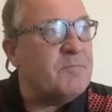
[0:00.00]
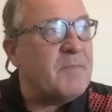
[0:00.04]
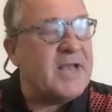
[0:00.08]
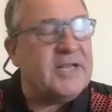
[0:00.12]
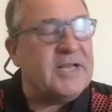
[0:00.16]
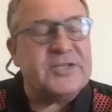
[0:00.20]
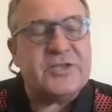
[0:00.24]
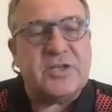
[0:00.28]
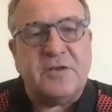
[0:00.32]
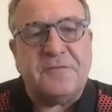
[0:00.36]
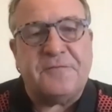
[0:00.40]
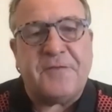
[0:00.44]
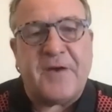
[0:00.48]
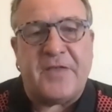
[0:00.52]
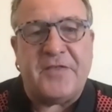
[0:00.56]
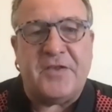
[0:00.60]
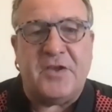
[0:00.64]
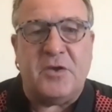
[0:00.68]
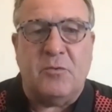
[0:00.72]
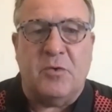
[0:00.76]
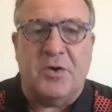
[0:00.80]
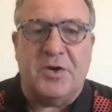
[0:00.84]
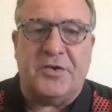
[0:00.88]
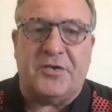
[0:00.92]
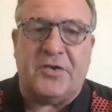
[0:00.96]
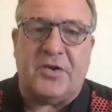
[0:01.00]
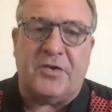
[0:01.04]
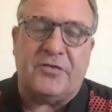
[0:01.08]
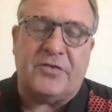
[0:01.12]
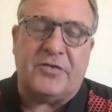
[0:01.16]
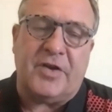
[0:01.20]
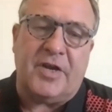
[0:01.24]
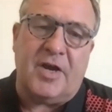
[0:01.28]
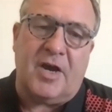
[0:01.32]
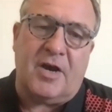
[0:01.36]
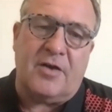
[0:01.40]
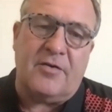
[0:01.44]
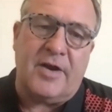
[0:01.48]
mentioned the fact that you want to do
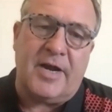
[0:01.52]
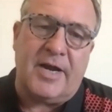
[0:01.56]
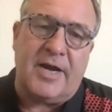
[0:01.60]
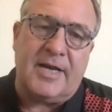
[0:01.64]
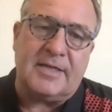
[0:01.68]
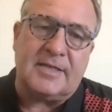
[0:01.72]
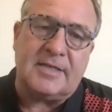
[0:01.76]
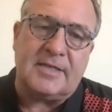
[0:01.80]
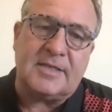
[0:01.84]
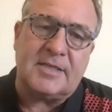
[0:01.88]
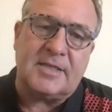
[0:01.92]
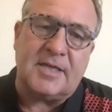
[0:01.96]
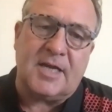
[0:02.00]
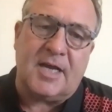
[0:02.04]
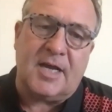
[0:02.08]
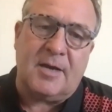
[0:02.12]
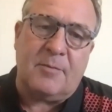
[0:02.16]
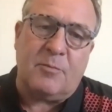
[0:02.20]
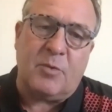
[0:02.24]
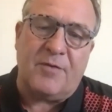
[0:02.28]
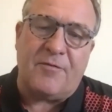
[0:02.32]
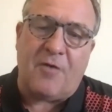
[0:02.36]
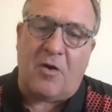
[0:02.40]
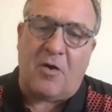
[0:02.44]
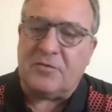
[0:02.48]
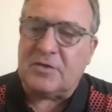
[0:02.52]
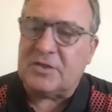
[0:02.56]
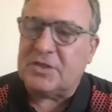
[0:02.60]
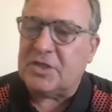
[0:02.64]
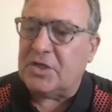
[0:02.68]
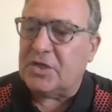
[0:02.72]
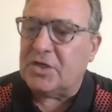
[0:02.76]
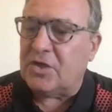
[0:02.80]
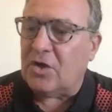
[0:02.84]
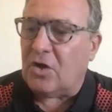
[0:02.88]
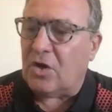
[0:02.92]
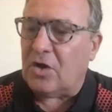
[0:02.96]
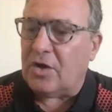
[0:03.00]
TRS. We've obviously
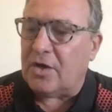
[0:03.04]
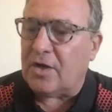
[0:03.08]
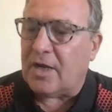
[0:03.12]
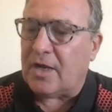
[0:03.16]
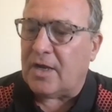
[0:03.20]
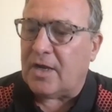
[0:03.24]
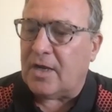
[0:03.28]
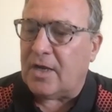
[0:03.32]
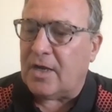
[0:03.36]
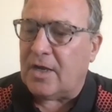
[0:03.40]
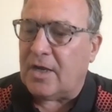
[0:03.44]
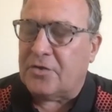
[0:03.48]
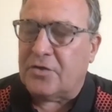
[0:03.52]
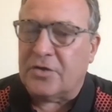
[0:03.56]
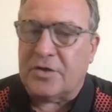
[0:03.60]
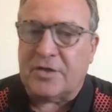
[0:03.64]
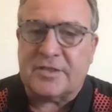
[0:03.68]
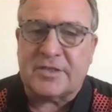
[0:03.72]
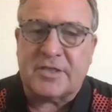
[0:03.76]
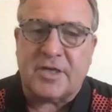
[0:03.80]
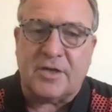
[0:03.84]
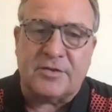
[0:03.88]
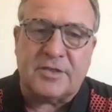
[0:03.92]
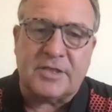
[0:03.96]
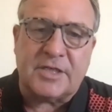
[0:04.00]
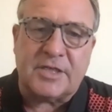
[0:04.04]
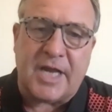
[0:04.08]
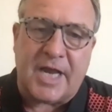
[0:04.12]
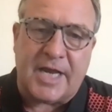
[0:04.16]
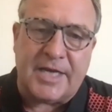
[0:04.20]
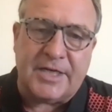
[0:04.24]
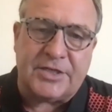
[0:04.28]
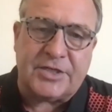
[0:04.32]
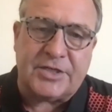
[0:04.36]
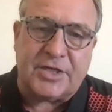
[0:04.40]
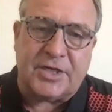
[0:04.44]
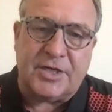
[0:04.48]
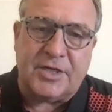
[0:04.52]
got a good
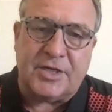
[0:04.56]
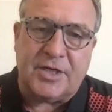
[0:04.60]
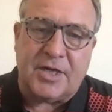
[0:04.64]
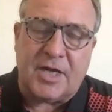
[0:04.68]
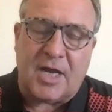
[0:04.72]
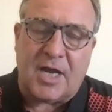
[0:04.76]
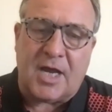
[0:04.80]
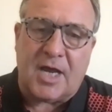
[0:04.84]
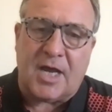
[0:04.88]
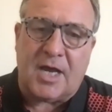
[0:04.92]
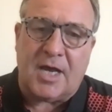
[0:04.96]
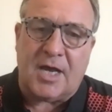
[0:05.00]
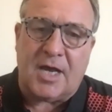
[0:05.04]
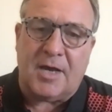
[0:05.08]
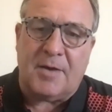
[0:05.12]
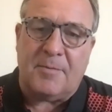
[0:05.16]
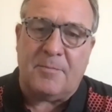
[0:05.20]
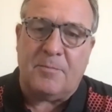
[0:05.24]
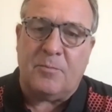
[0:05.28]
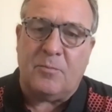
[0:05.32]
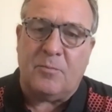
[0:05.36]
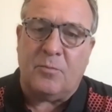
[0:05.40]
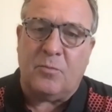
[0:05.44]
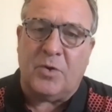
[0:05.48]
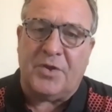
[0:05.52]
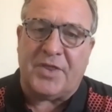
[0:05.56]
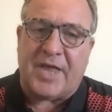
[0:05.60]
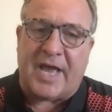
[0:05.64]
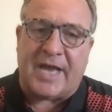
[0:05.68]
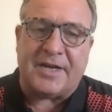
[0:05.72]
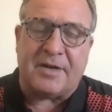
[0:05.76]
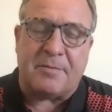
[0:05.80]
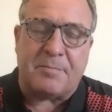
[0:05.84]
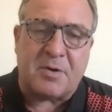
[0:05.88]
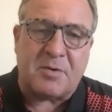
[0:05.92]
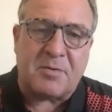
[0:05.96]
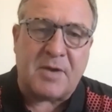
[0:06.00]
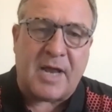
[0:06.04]
association with
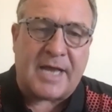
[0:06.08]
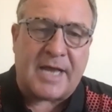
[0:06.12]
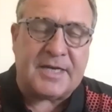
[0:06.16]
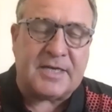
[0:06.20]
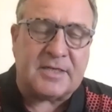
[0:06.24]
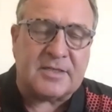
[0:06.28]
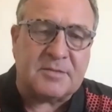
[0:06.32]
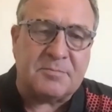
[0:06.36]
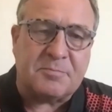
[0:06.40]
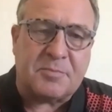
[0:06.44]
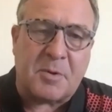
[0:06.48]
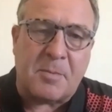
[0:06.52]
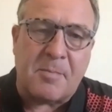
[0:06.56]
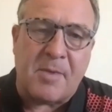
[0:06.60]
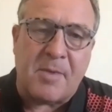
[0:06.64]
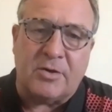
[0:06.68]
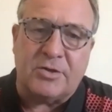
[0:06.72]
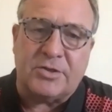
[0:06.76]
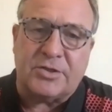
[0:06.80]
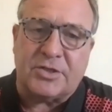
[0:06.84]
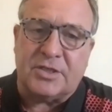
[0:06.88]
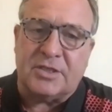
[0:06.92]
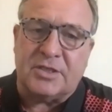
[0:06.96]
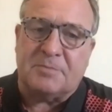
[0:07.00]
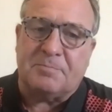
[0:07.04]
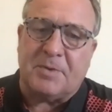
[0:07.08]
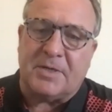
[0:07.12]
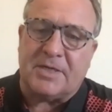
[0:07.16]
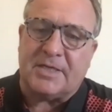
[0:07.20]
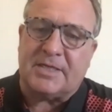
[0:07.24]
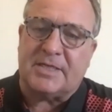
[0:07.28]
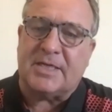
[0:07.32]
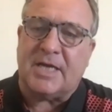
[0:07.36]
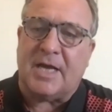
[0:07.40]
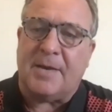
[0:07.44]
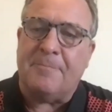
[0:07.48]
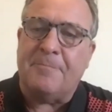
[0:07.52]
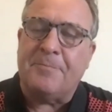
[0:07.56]
Anderson Promotions, but
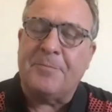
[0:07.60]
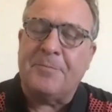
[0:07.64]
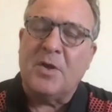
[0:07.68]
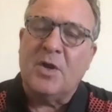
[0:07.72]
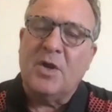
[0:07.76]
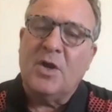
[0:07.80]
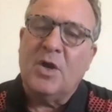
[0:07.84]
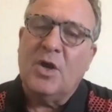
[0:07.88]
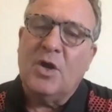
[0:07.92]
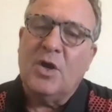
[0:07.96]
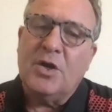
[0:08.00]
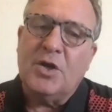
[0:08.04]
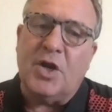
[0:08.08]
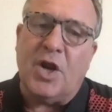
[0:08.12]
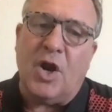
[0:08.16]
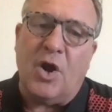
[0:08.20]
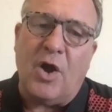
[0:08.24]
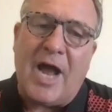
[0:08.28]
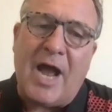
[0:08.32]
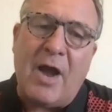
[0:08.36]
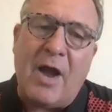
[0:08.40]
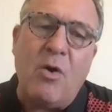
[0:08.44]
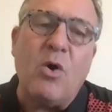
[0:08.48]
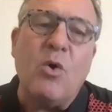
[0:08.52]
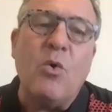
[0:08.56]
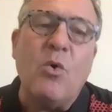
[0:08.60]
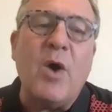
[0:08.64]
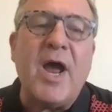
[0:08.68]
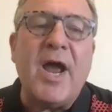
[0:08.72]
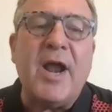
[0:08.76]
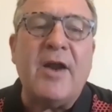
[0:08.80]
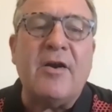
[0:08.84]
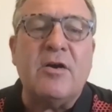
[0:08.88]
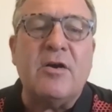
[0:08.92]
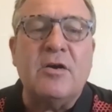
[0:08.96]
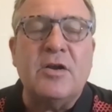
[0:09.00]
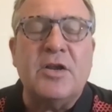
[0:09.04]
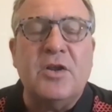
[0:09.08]
how
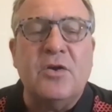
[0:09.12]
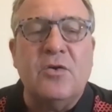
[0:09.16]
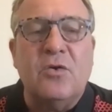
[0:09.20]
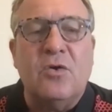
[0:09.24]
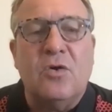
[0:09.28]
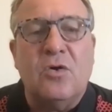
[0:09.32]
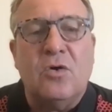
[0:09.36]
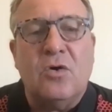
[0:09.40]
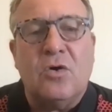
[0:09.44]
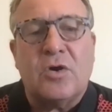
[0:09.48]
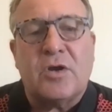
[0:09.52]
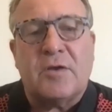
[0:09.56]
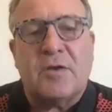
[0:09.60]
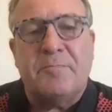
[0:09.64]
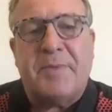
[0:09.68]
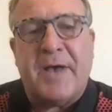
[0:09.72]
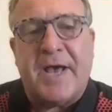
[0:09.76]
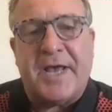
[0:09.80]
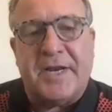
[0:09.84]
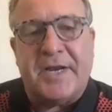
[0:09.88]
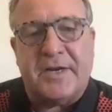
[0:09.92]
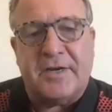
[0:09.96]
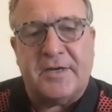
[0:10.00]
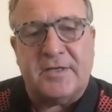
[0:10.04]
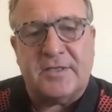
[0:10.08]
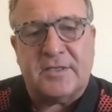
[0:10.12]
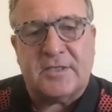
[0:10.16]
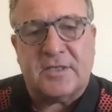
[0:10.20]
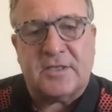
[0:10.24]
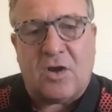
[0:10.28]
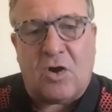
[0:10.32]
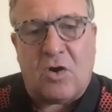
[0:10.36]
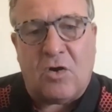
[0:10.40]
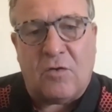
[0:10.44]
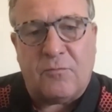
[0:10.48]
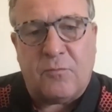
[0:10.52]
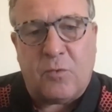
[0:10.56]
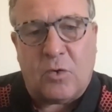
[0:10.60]
aware are your competitors
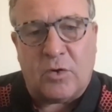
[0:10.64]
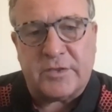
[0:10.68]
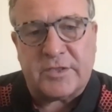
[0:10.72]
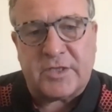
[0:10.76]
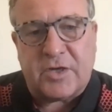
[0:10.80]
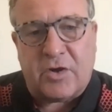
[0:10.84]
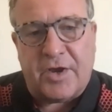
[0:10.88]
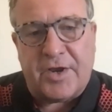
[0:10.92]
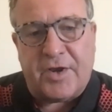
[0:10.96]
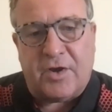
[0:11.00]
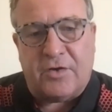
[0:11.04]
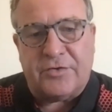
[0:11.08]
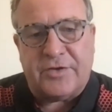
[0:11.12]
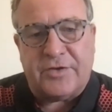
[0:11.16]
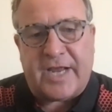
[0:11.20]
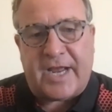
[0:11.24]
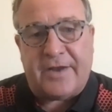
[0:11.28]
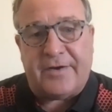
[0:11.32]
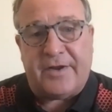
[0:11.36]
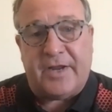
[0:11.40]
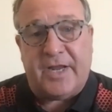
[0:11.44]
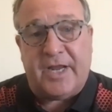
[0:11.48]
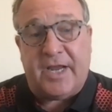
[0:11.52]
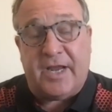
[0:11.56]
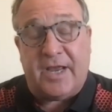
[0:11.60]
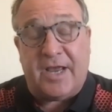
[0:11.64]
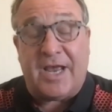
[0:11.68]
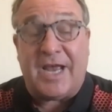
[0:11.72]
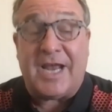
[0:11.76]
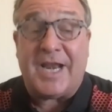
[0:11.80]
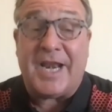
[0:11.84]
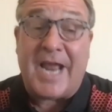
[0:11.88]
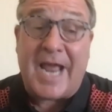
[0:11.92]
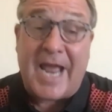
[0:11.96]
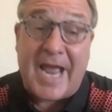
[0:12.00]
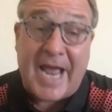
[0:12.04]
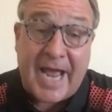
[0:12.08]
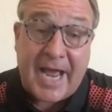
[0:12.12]
of what's going on down here,
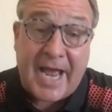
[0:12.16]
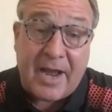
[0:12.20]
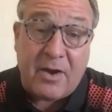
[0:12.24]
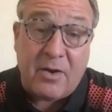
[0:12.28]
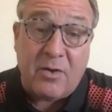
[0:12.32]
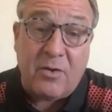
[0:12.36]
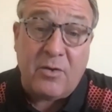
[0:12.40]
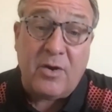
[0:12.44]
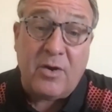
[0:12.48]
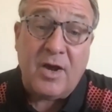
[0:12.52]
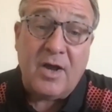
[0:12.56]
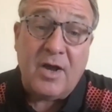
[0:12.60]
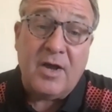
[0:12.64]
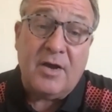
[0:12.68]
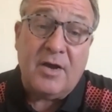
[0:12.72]
and how